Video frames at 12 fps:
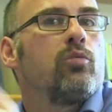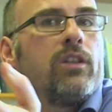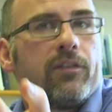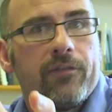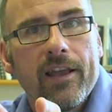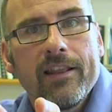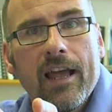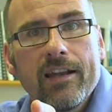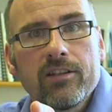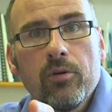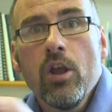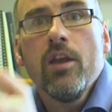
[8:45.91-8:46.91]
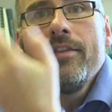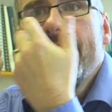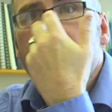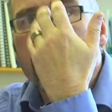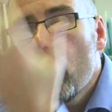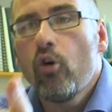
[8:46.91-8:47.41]
we'll define that as a.
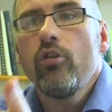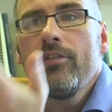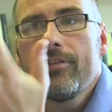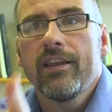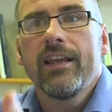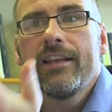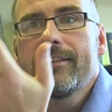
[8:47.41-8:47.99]
The important thing